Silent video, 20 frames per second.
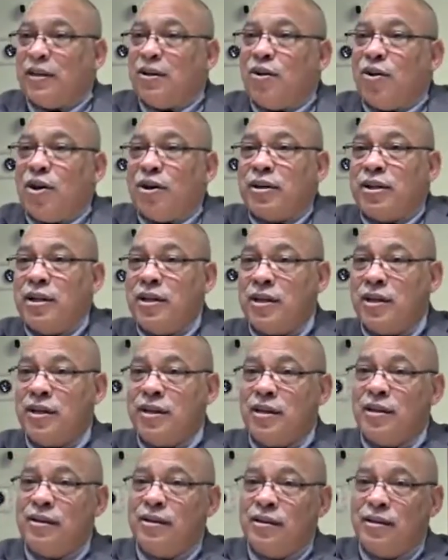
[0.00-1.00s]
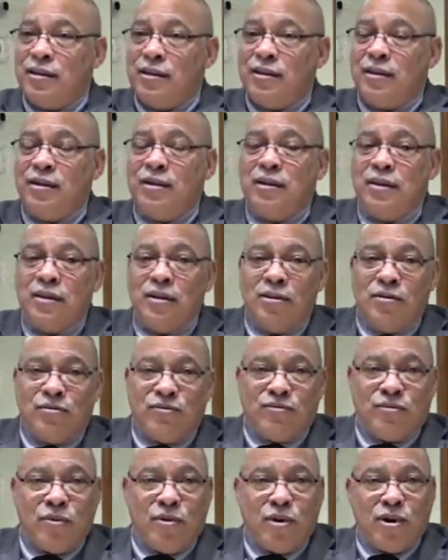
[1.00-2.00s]
Lord
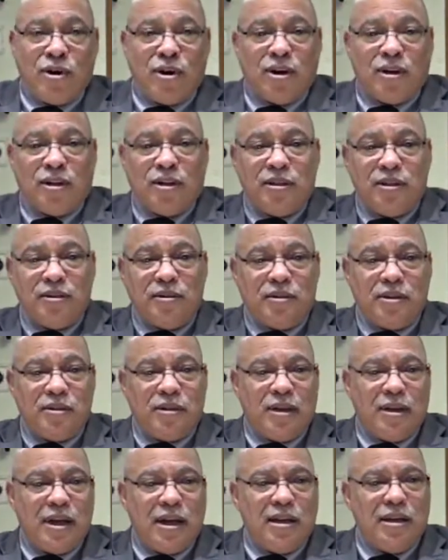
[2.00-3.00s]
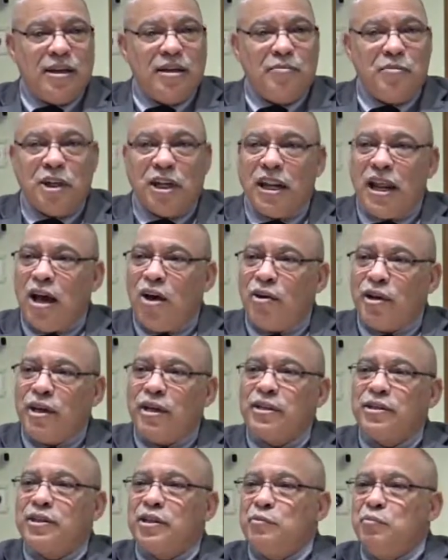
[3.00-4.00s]
for him allowing
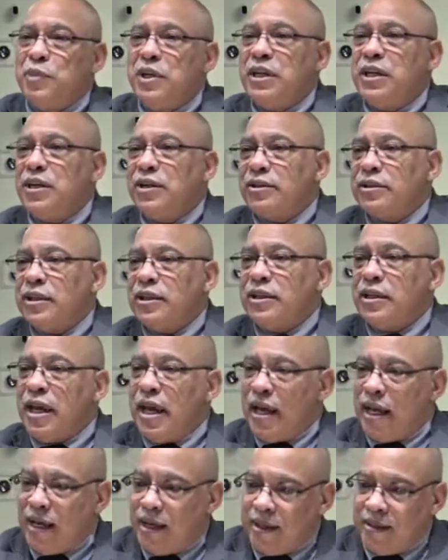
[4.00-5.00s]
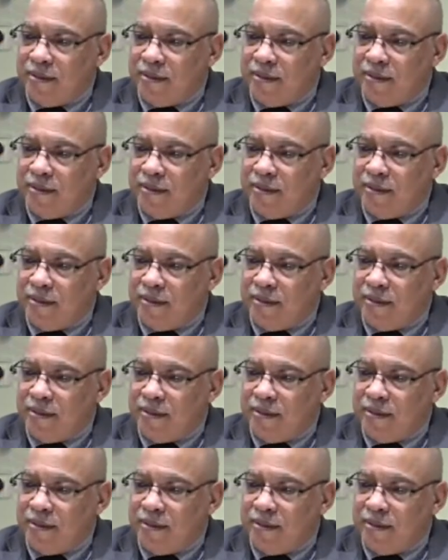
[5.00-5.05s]
us to be here today.